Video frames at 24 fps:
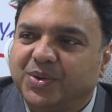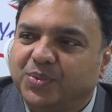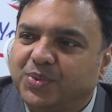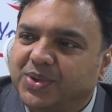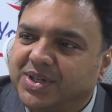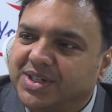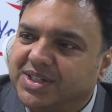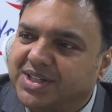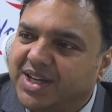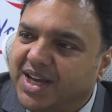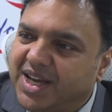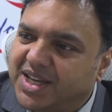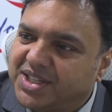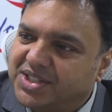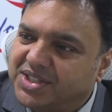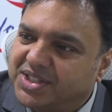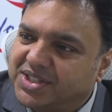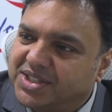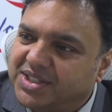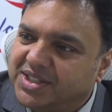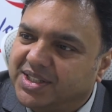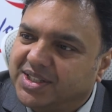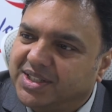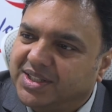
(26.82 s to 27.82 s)
work
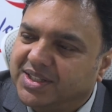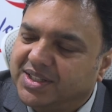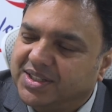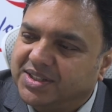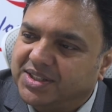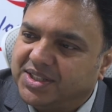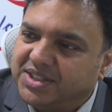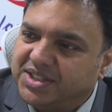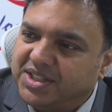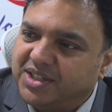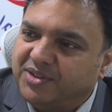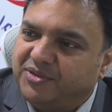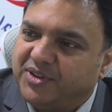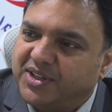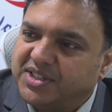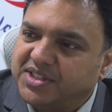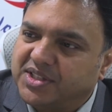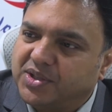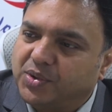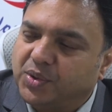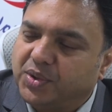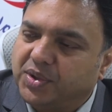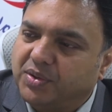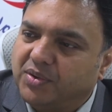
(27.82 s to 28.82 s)
as the Chief
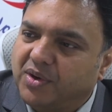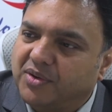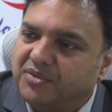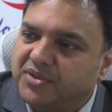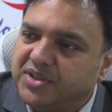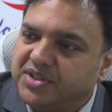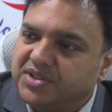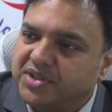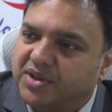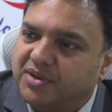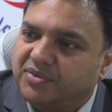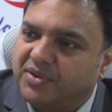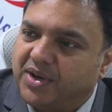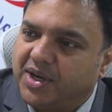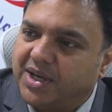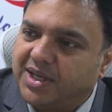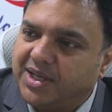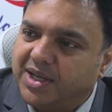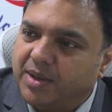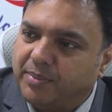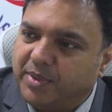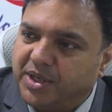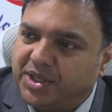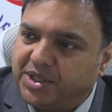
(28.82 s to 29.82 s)
Executive Officer of
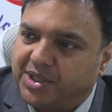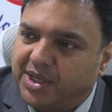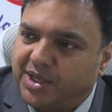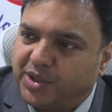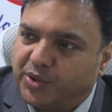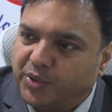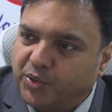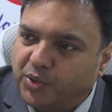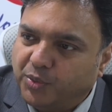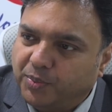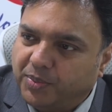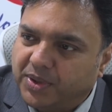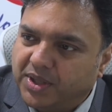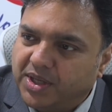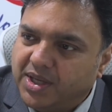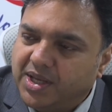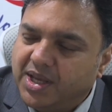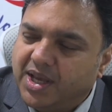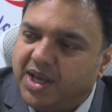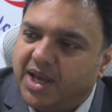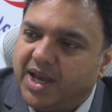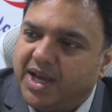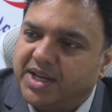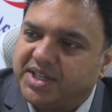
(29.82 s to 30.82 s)
Ahalia Medical Group,
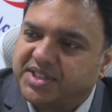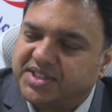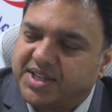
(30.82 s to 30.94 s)
and